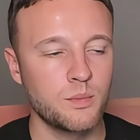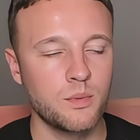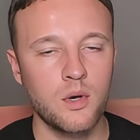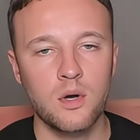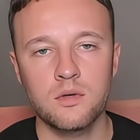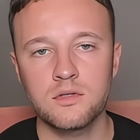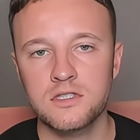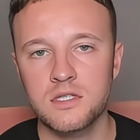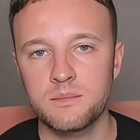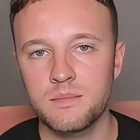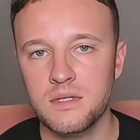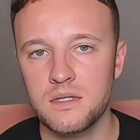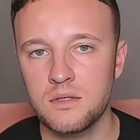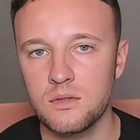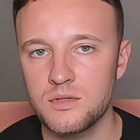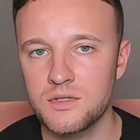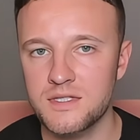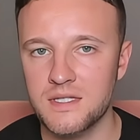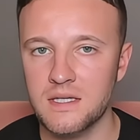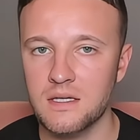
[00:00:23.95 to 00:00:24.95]
we're going to be
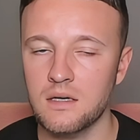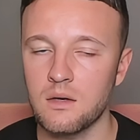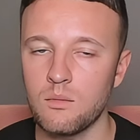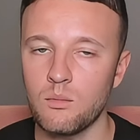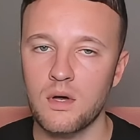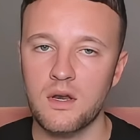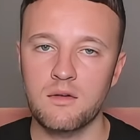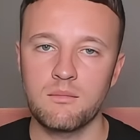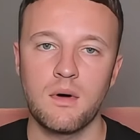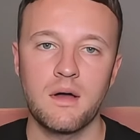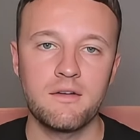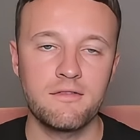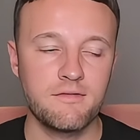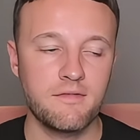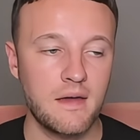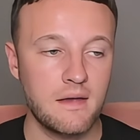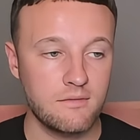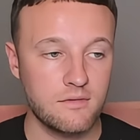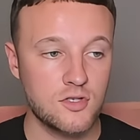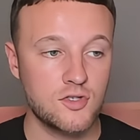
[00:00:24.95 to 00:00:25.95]
using one of my
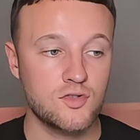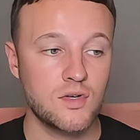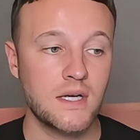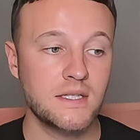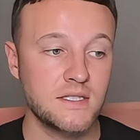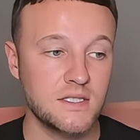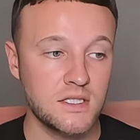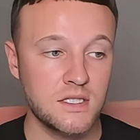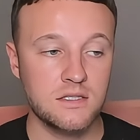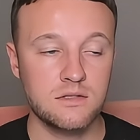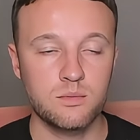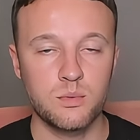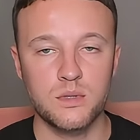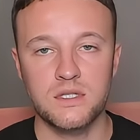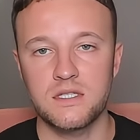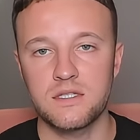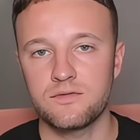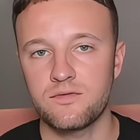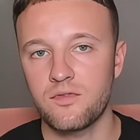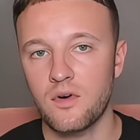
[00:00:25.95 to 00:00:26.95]
favorite strategies,
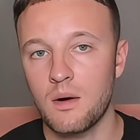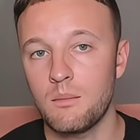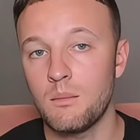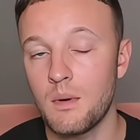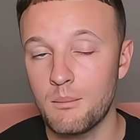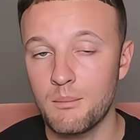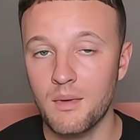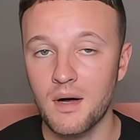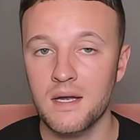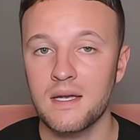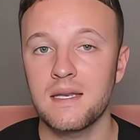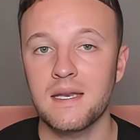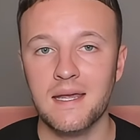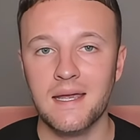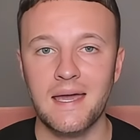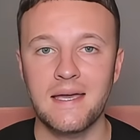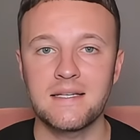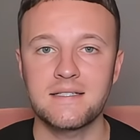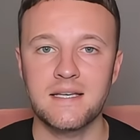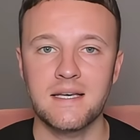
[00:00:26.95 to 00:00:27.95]
which is from my
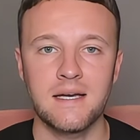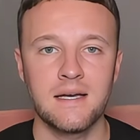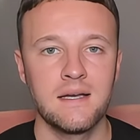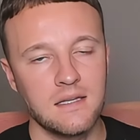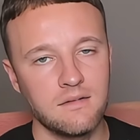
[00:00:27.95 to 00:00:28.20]
indicator,